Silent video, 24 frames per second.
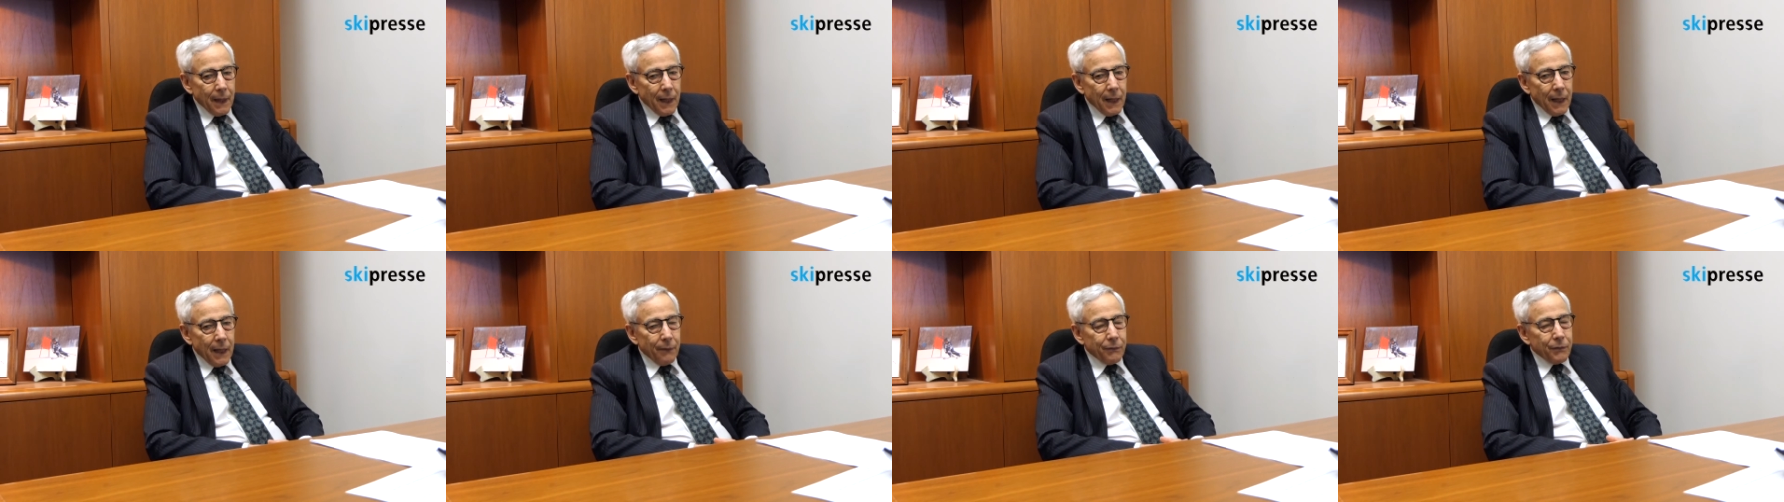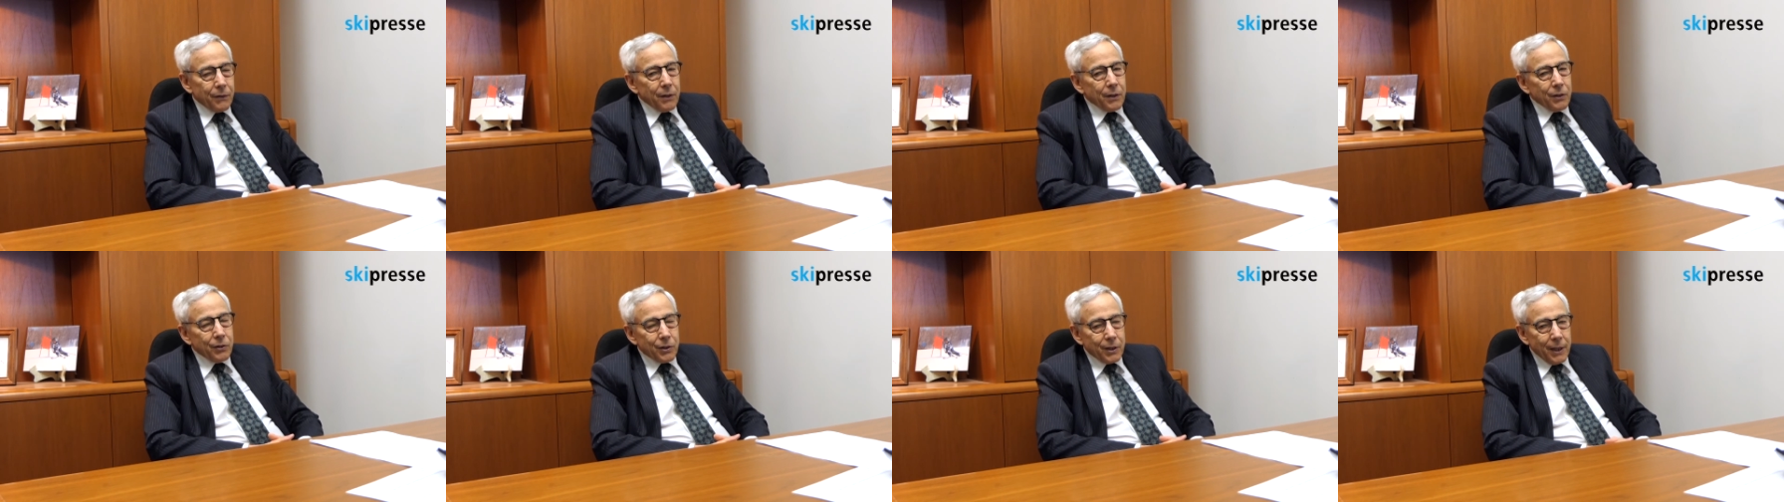After
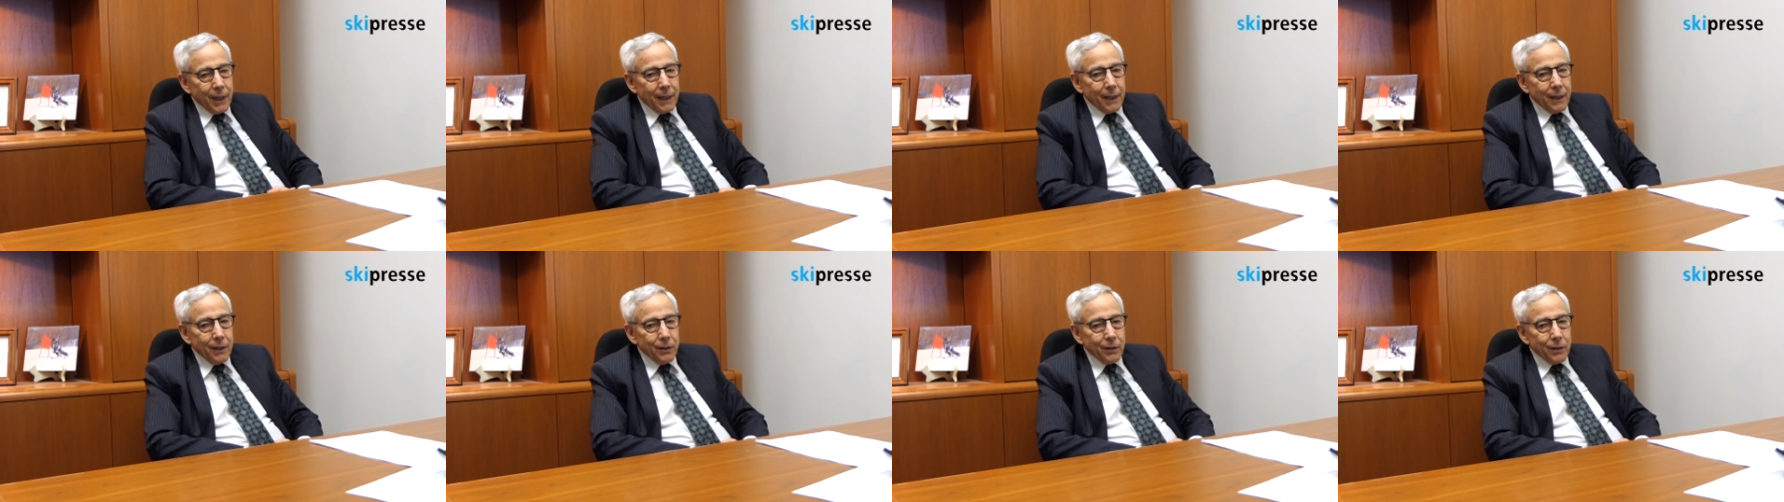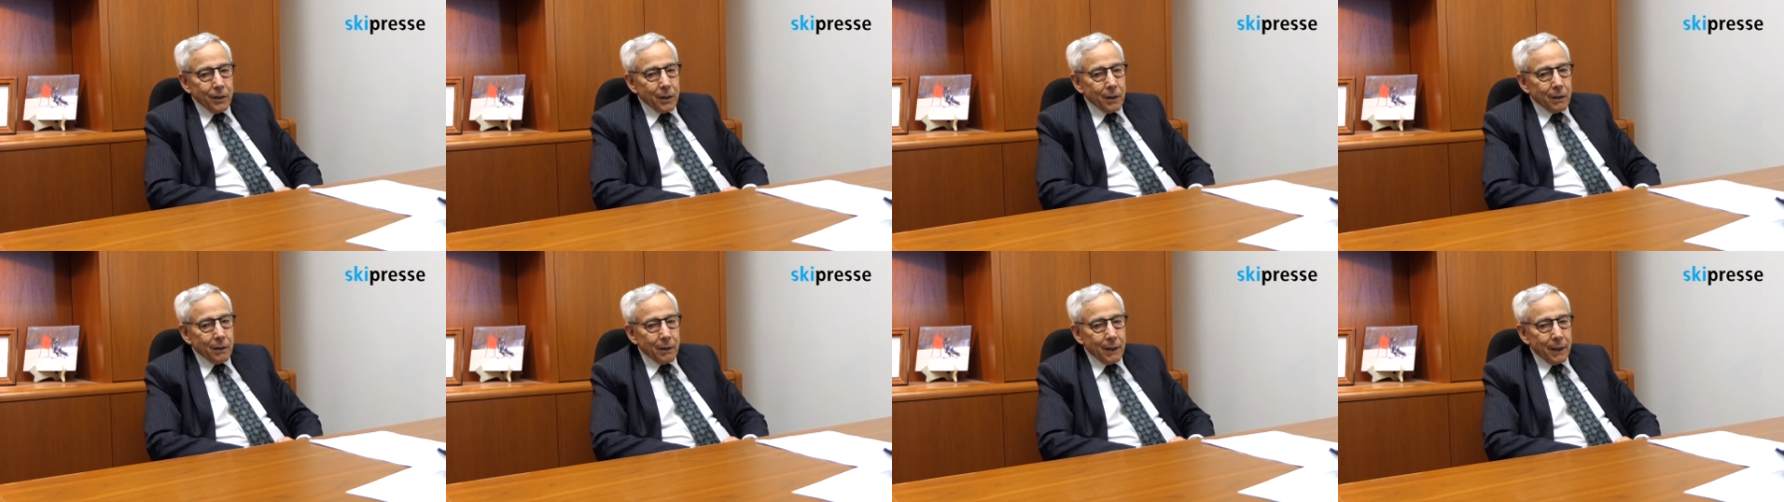the second
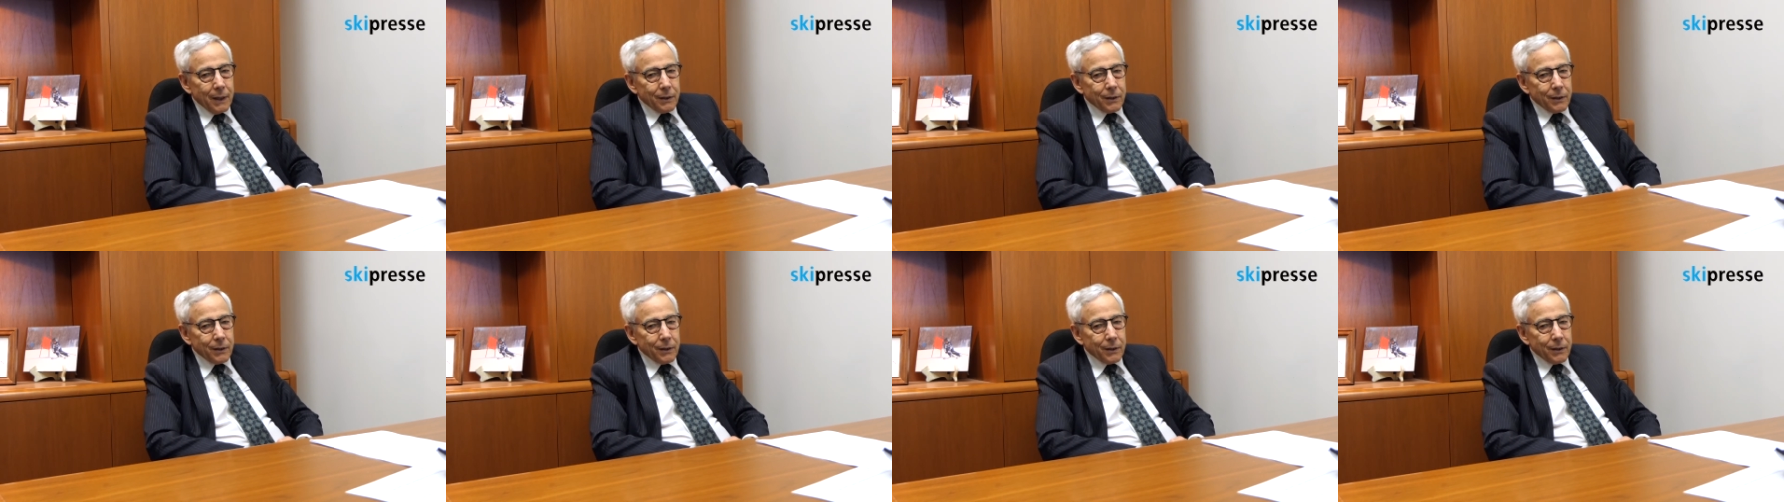year, I